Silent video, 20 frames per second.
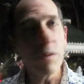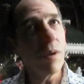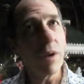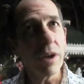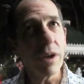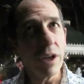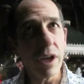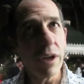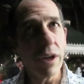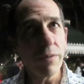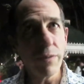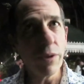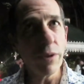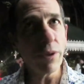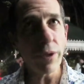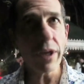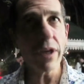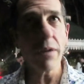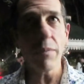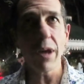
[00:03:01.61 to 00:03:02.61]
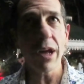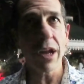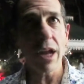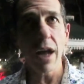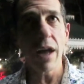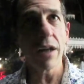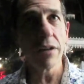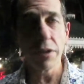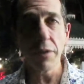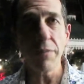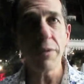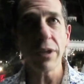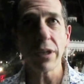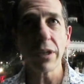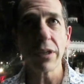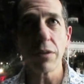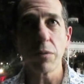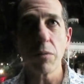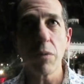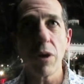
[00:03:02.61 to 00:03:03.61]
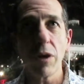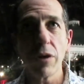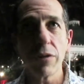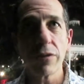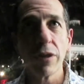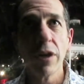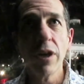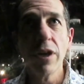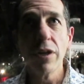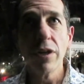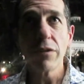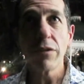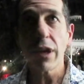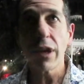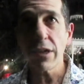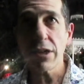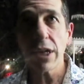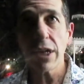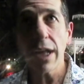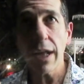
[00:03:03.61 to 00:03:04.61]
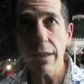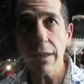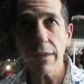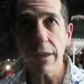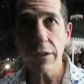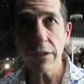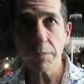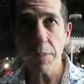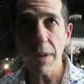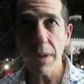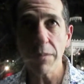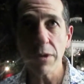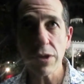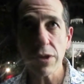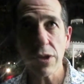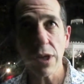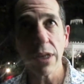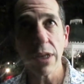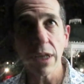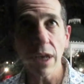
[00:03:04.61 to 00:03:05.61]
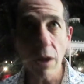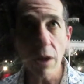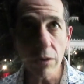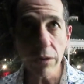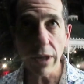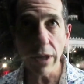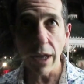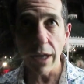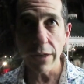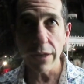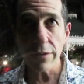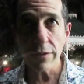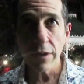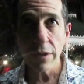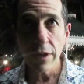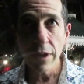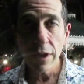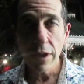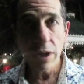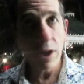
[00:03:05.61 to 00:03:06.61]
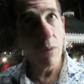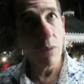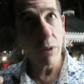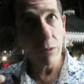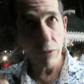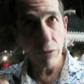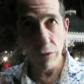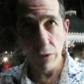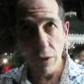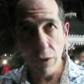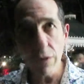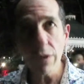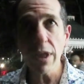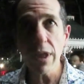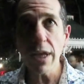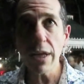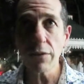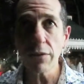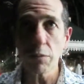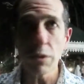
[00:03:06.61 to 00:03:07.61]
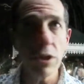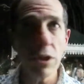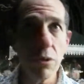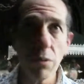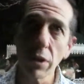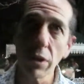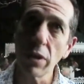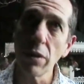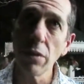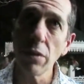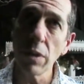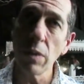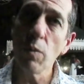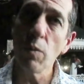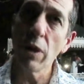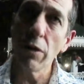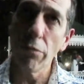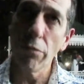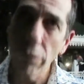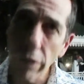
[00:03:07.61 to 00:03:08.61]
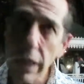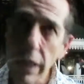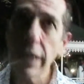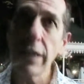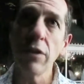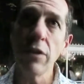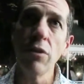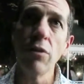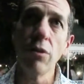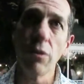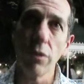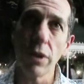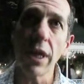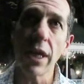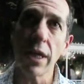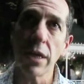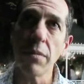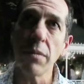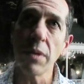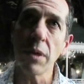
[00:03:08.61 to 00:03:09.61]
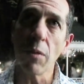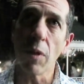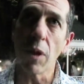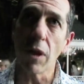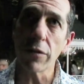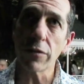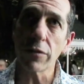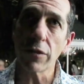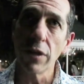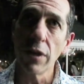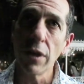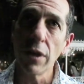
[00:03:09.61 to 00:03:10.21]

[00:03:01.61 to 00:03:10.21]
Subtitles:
if you think about how difficult it was to actually get things published in the old days, what was good there is we really knew who the enemy was.